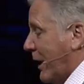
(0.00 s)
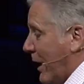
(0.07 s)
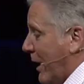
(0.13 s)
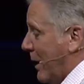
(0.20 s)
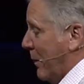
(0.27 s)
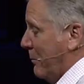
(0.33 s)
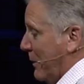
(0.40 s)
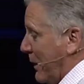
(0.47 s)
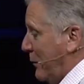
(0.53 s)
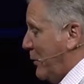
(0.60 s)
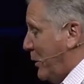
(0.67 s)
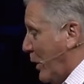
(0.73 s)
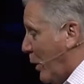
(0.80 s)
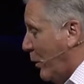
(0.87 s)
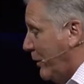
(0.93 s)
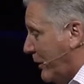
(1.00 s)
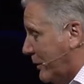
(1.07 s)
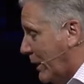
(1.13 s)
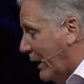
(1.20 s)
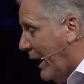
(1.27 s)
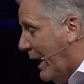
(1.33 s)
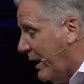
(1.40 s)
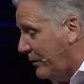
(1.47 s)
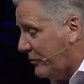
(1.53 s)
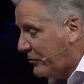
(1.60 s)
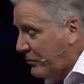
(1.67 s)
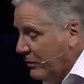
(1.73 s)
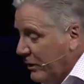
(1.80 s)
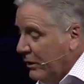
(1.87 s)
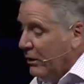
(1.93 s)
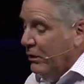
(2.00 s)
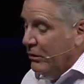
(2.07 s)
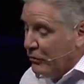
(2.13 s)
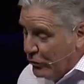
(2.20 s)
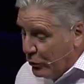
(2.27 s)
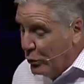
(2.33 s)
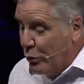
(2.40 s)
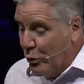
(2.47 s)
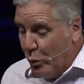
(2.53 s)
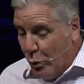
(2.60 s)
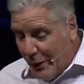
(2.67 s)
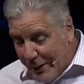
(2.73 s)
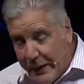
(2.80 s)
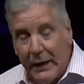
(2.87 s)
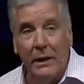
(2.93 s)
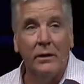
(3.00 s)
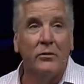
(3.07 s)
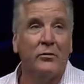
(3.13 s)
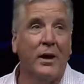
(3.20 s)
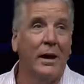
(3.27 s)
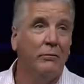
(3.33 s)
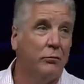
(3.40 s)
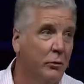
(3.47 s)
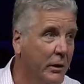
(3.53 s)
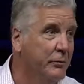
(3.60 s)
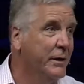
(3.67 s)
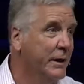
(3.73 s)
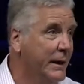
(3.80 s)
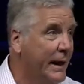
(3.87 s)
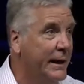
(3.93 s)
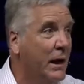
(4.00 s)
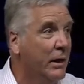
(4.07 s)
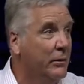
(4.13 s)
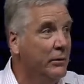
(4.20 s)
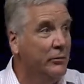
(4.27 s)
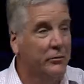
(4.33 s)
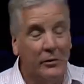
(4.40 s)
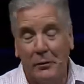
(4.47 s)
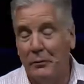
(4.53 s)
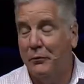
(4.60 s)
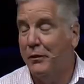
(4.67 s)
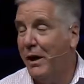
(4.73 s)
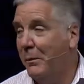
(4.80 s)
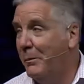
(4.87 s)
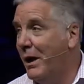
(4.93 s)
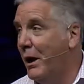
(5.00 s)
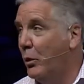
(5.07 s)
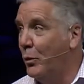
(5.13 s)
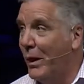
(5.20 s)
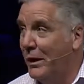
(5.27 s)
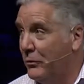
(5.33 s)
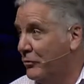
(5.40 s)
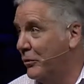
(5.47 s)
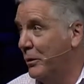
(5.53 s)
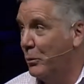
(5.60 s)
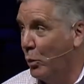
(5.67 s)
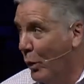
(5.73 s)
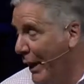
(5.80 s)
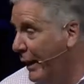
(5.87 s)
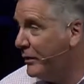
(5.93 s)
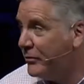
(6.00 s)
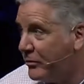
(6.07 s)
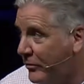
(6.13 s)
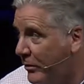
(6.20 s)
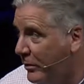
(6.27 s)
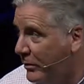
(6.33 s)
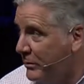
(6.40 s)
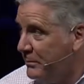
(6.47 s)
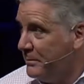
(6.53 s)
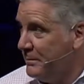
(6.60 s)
Many of you know that the last two weekends, I've driven an 875-mile round trip west